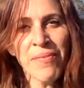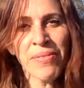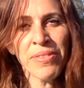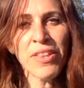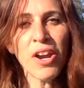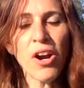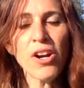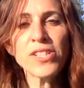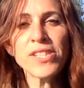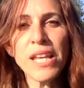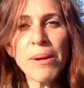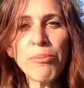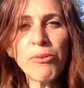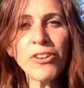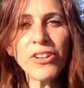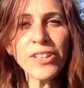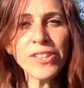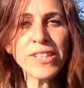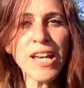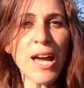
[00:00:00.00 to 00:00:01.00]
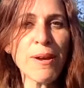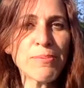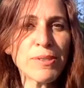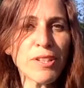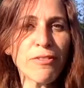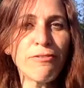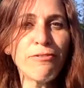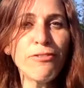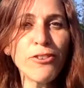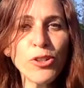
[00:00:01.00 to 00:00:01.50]
There are several
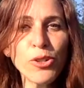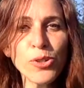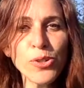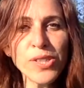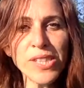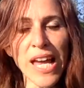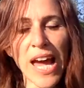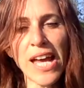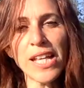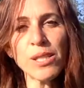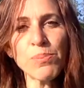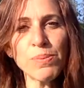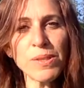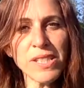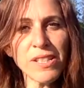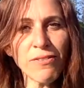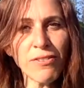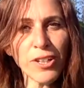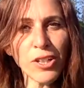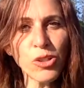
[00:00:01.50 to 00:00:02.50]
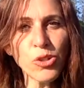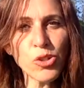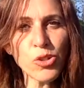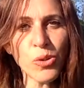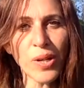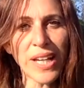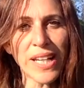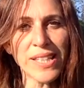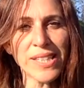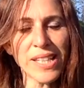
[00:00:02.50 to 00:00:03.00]
types of foods and specific
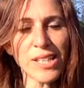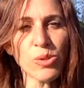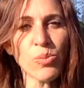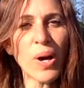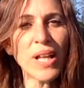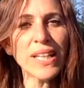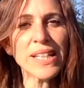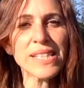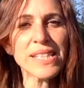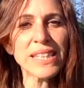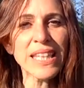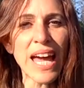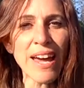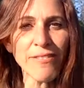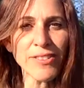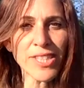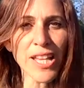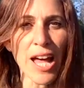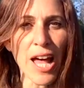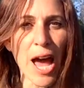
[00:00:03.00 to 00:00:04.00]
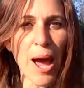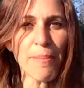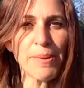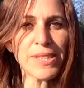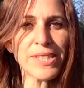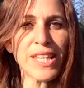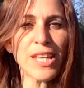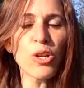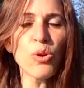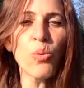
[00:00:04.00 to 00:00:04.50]
nutrients, as well as lifestyle
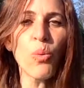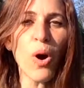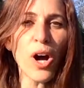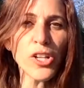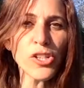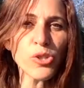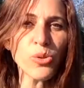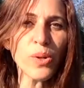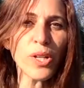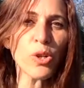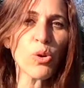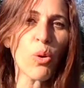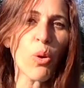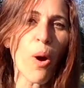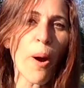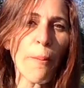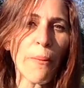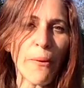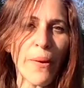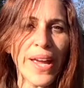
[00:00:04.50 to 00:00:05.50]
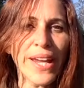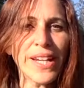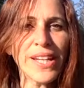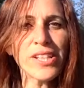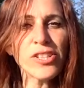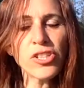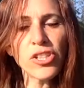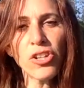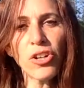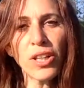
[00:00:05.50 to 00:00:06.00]
habits that you want to incorporate
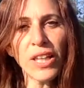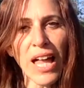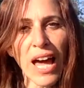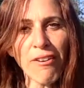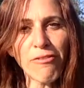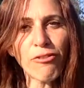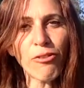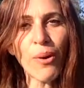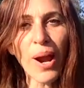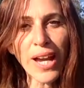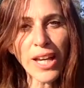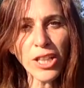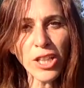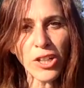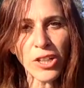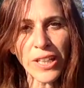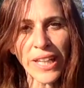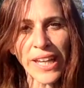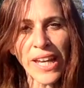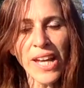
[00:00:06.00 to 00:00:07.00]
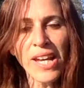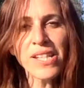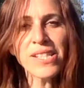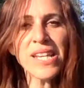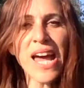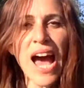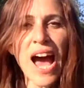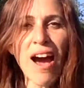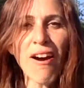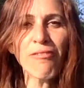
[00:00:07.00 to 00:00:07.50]
into your life regularly
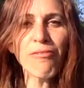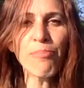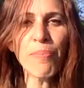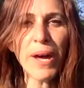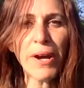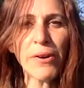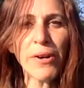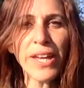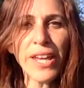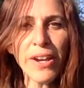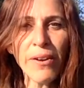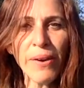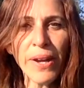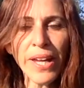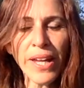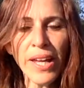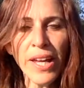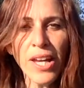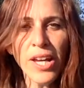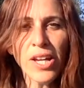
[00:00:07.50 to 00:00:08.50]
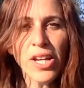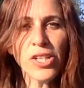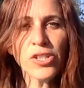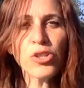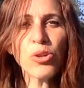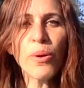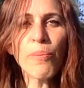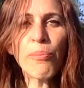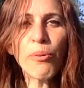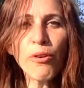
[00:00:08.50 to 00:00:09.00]
to have better hearing and
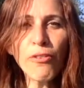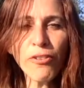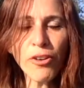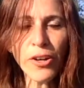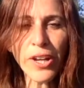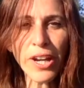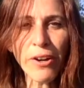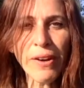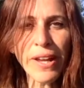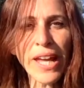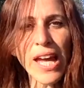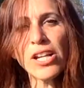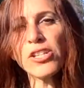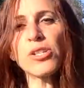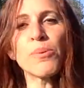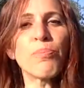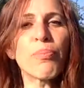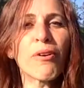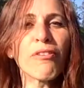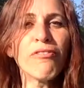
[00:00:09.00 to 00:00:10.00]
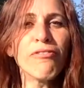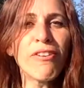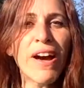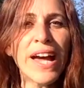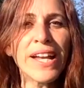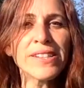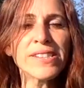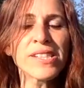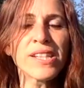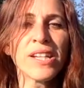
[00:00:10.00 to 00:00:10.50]
to improve your hearing and to
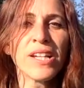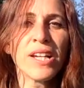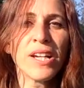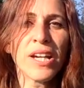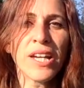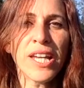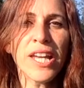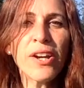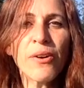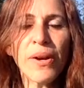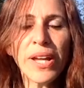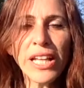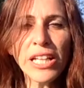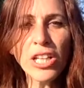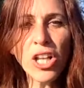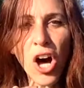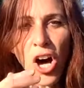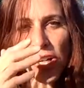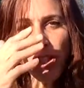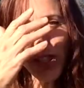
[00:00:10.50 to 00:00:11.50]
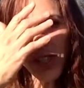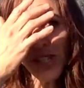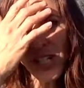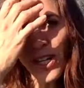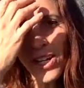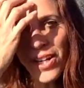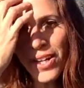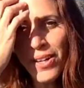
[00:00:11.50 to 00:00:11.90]
prevent hearing loss